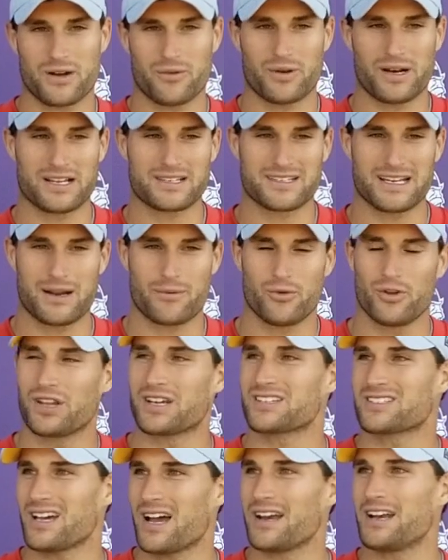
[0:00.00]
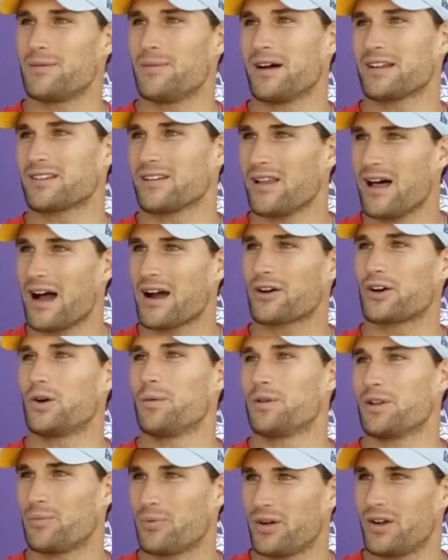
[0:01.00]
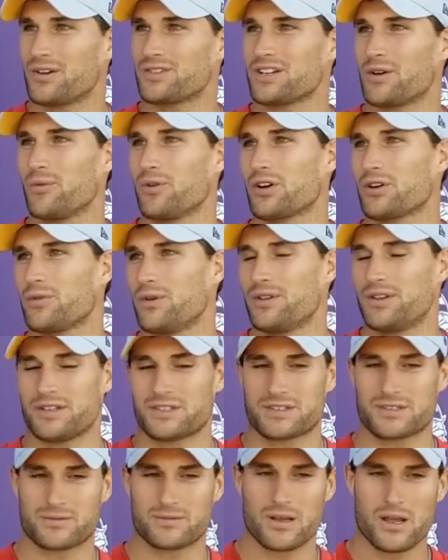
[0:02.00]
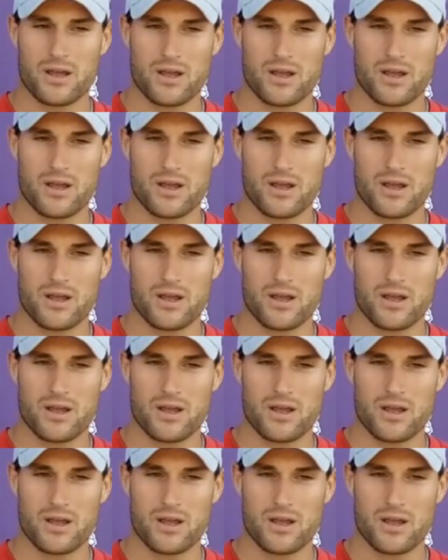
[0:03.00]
When I say I'm really excited about the locker room and the players I work with, it's